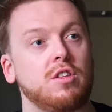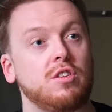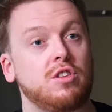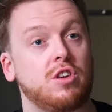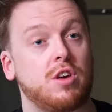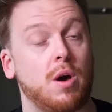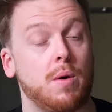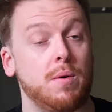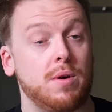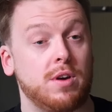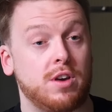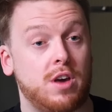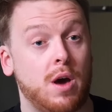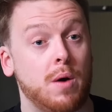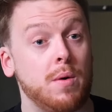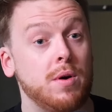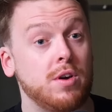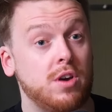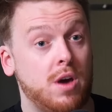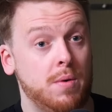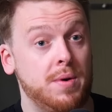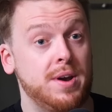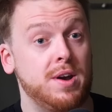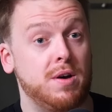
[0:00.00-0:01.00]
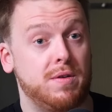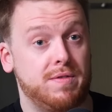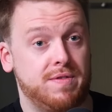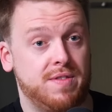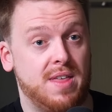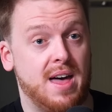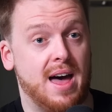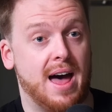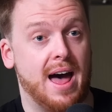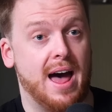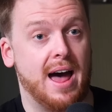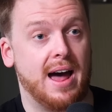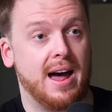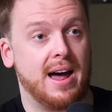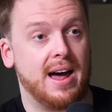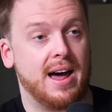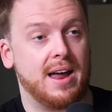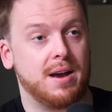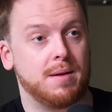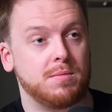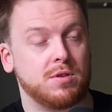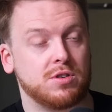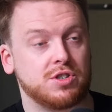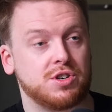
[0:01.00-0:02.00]
Go, go, going yeah. off that,
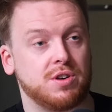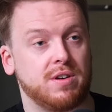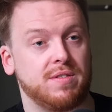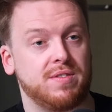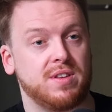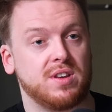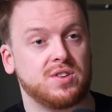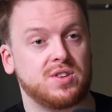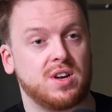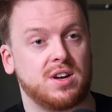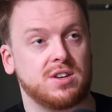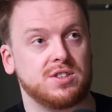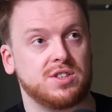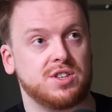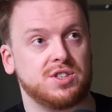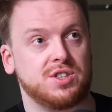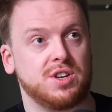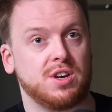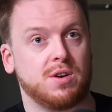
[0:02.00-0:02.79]
and I'm not sure if this answers